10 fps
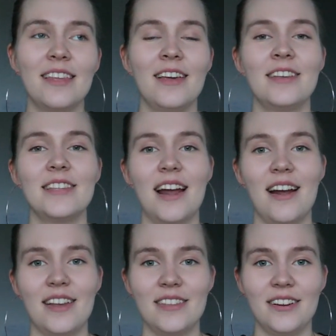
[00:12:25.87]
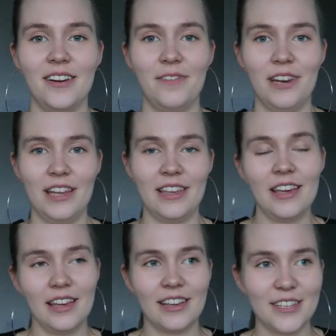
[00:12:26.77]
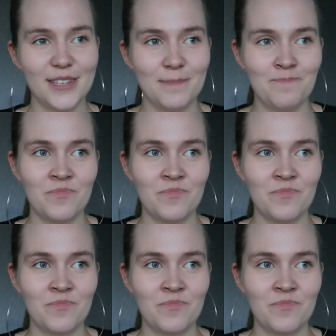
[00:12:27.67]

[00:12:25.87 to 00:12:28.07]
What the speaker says: thing is that I started feeling kicks.